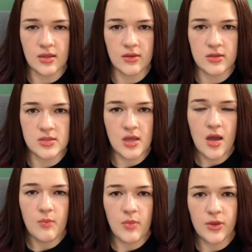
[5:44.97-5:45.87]
Like there's
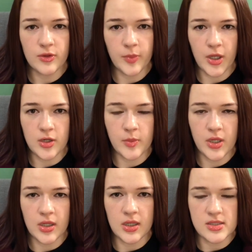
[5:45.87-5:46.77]

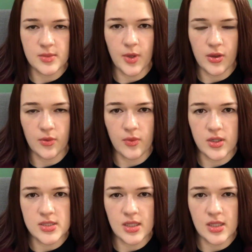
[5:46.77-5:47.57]
methylparaben and some other ones,